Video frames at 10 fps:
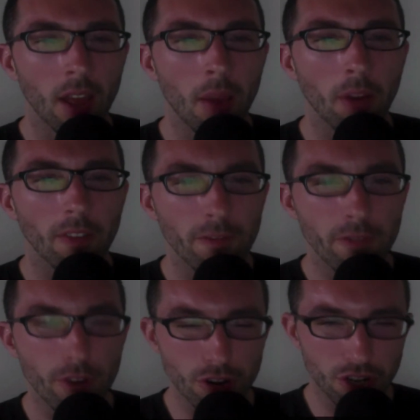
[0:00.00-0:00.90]

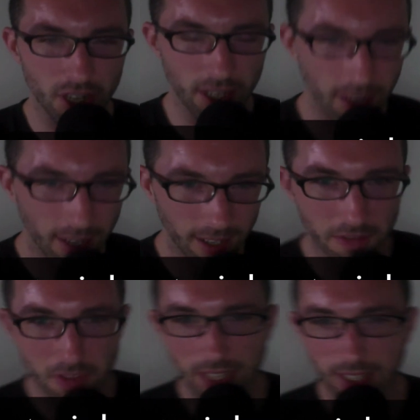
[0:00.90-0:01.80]
version
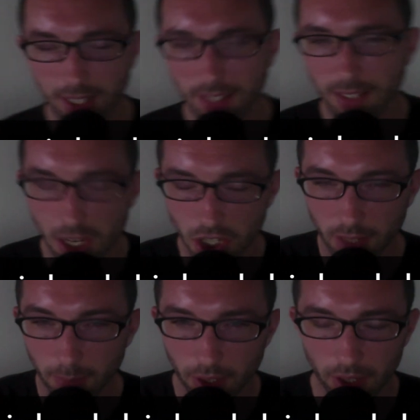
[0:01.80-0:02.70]
of this
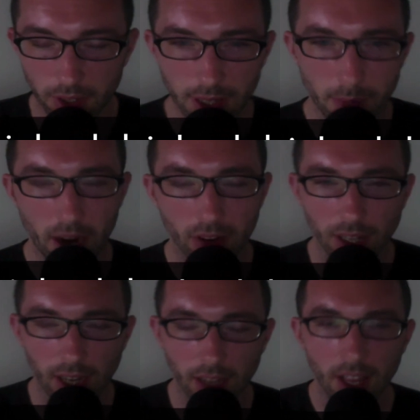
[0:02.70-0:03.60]
discussion produced in
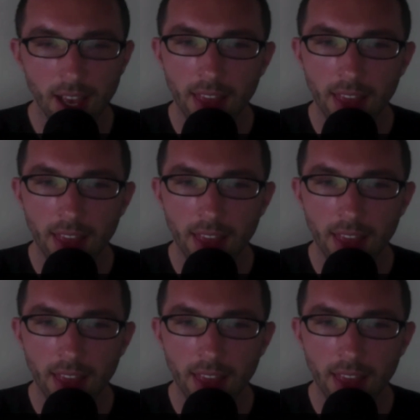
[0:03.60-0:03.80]
parallel.